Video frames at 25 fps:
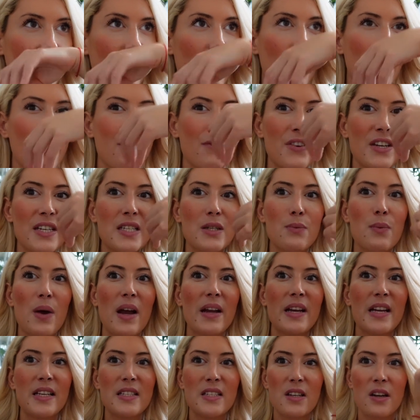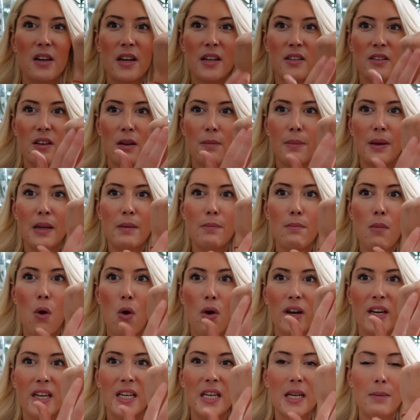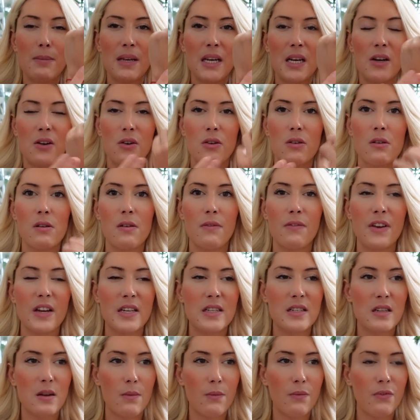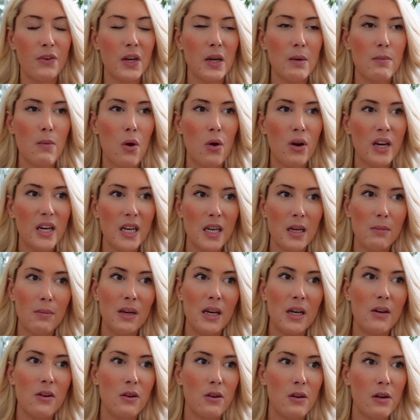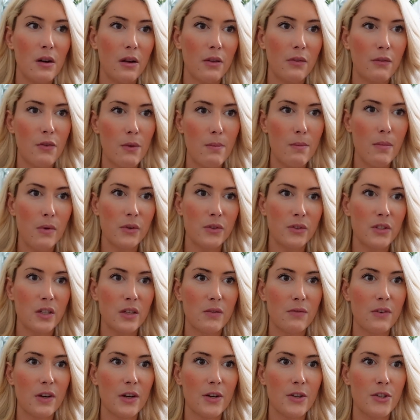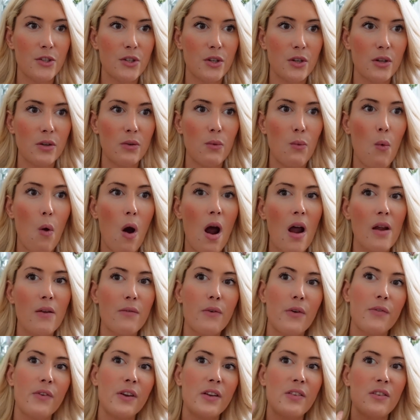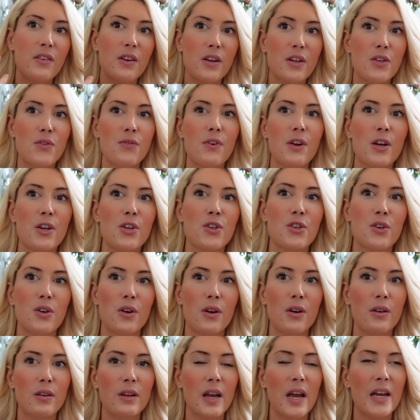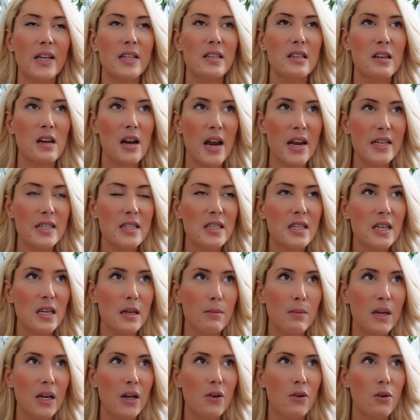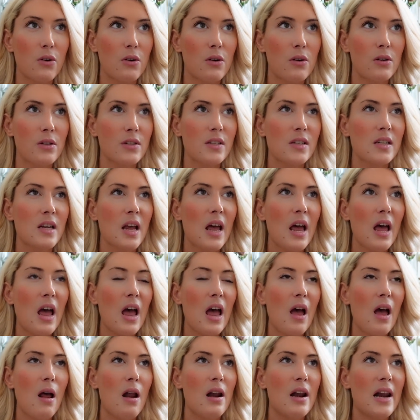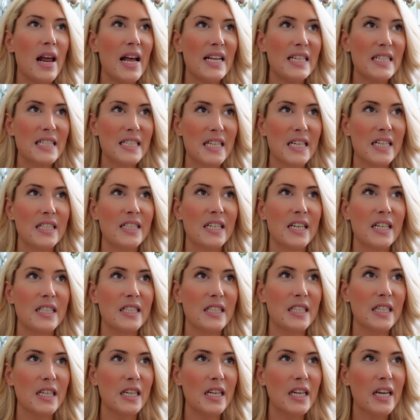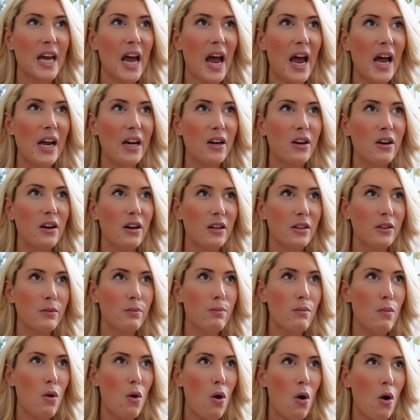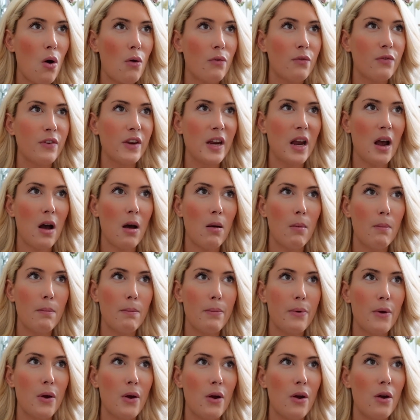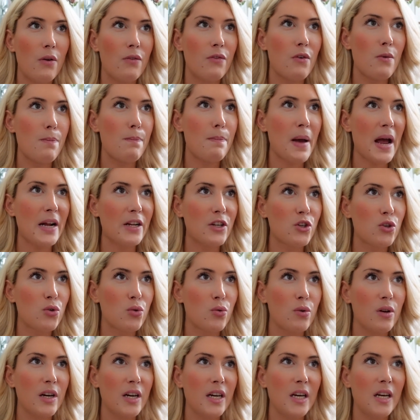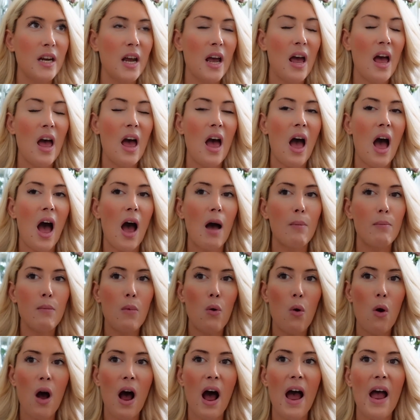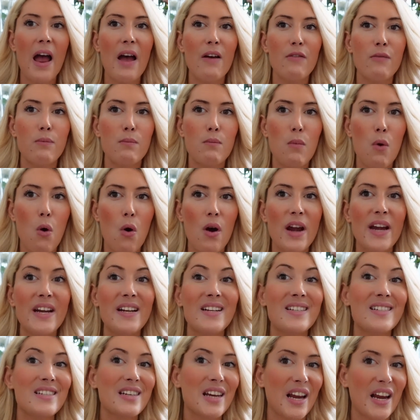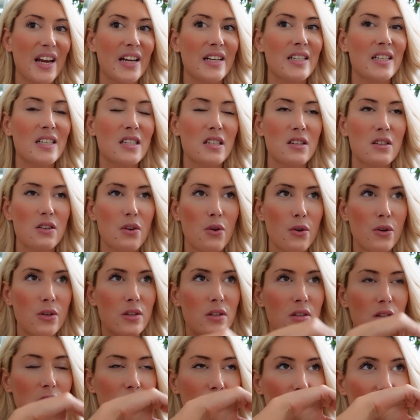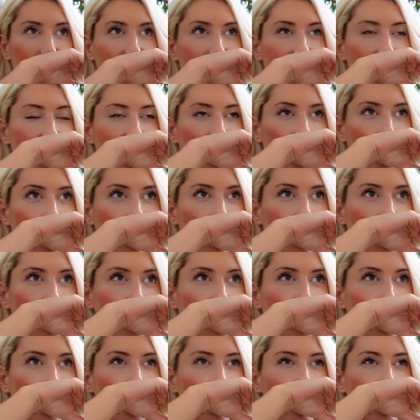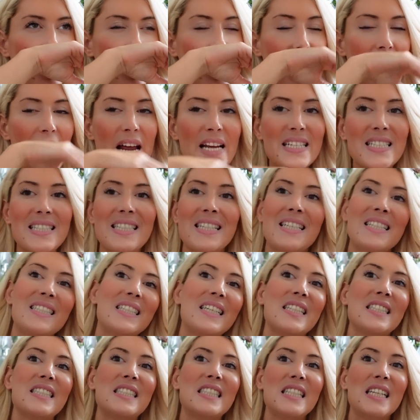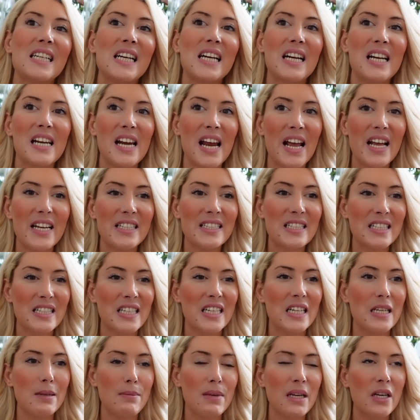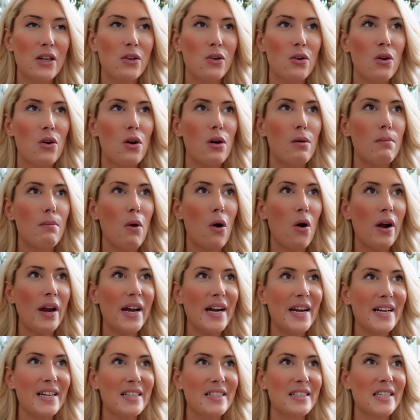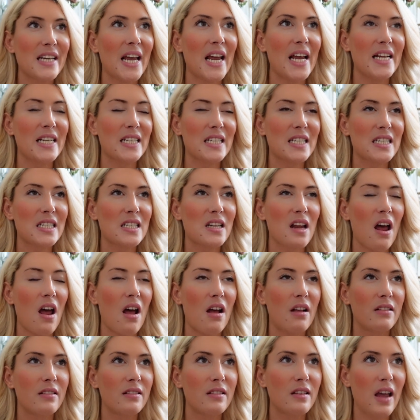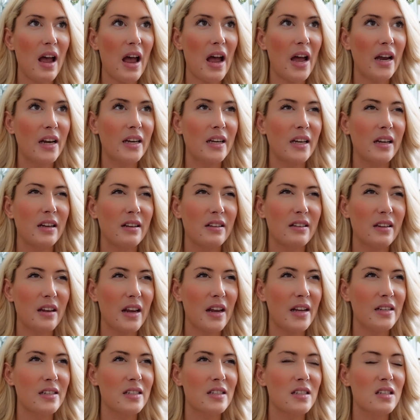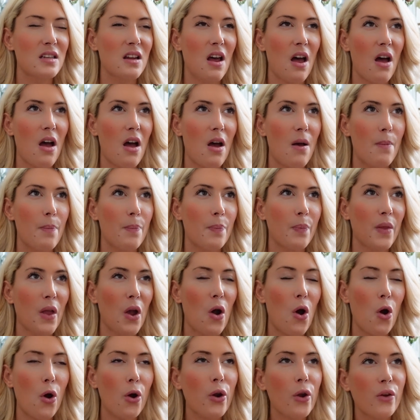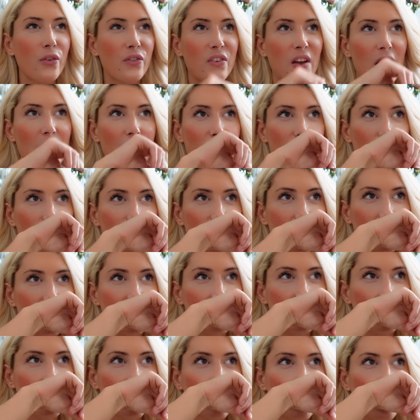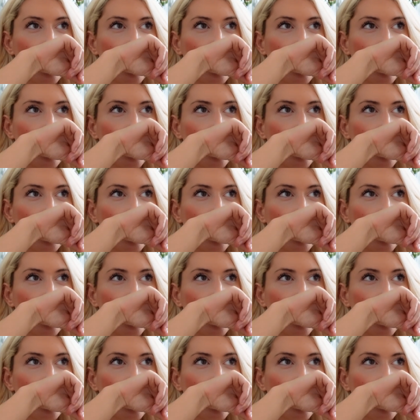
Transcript: On this one, it's a little bit more chemical. There's something more chemical on the modern version, while the vintage version, it's less chemicals, less synthetic. I got more the amber, the patchouli. I have more intense notes, so it's less synthetic, less chemical, more intense, dark, intense oriental notes.